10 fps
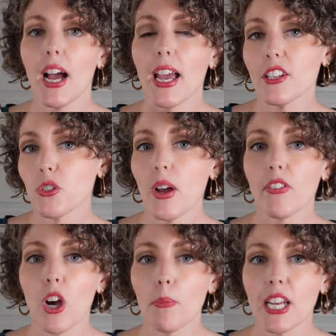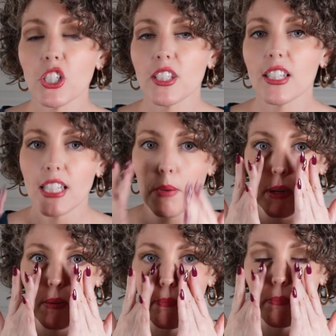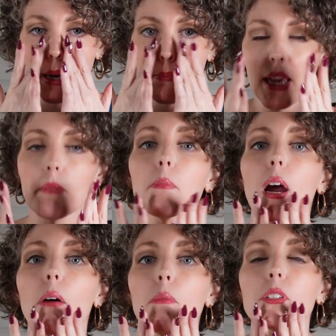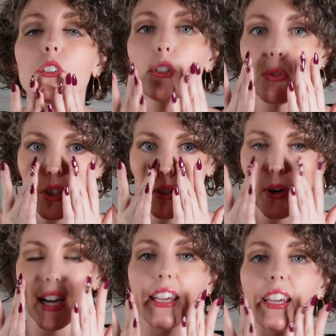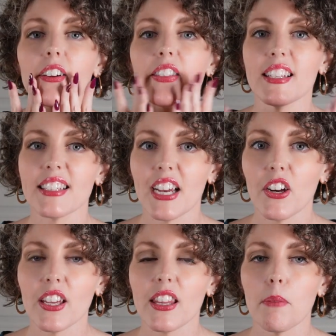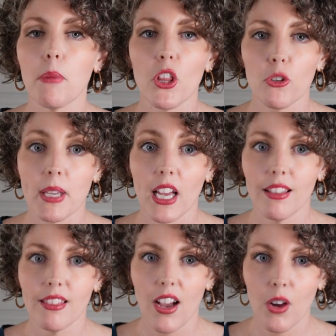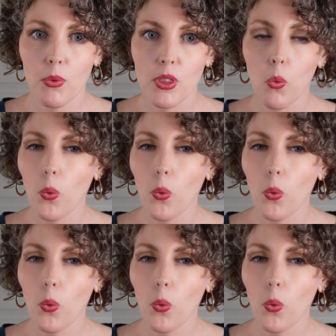I do have combination skin type, and my main problems are usually right here in this area that bother me a lot with